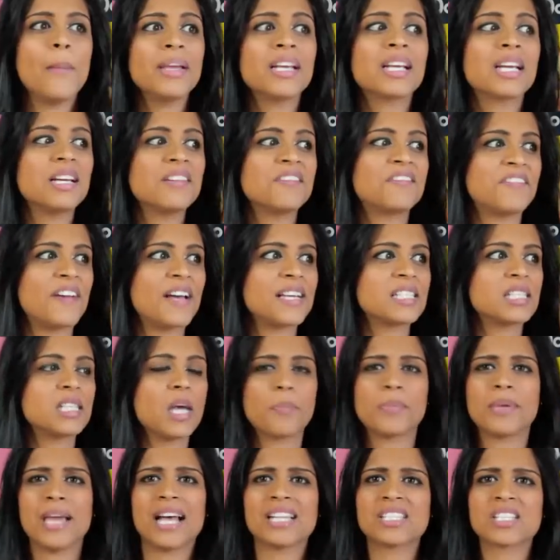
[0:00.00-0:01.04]
I mean, confess
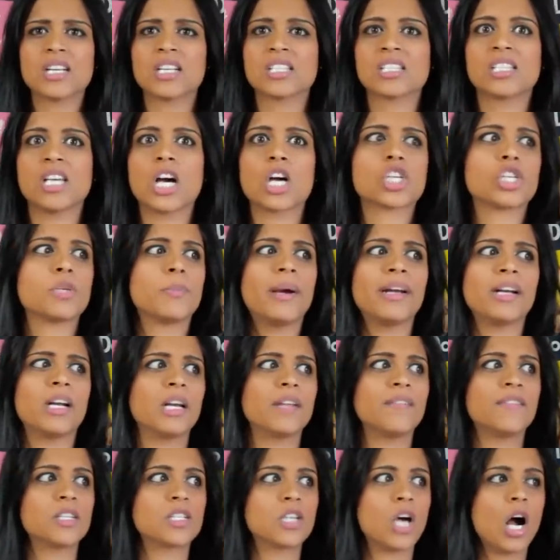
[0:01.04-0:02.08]
up, yeah, it's gonna suck, she might
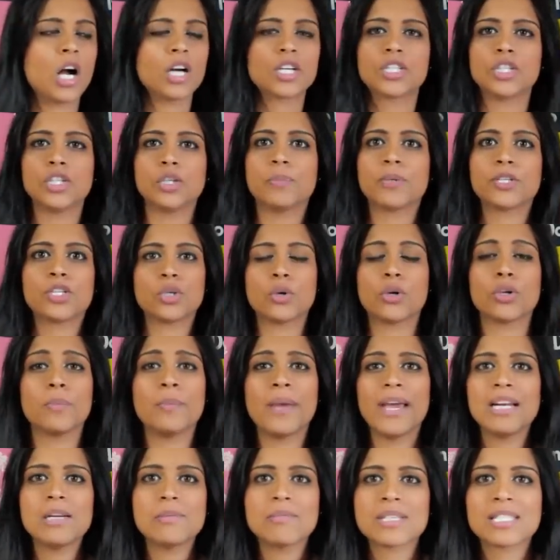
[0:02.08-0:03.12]
not even talk to you, but you know, you
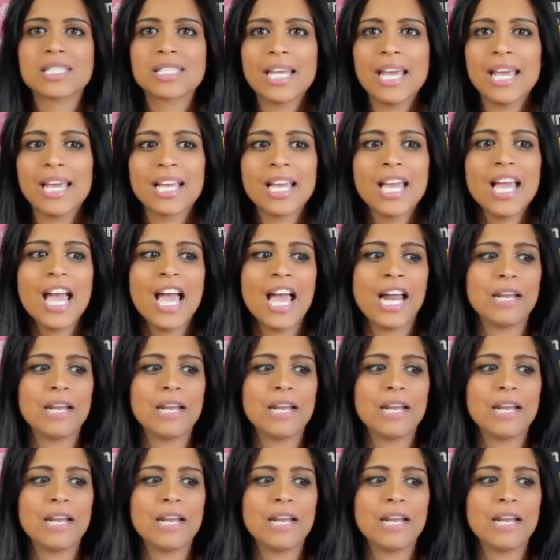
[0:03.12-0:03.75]
made a mistake,